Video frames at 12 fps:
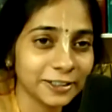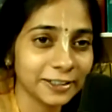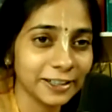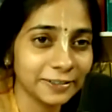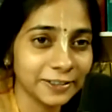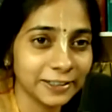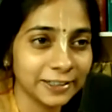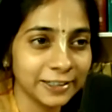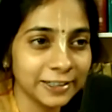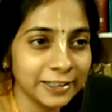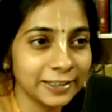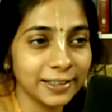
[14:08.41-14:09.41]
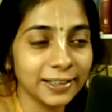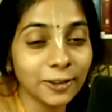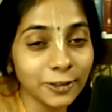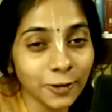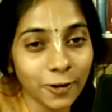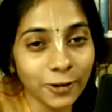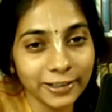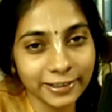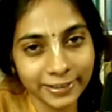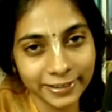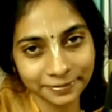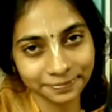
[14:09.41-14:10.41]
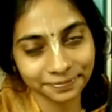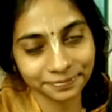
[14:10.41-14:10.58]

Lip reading: Vrindavan. They're not ordinary.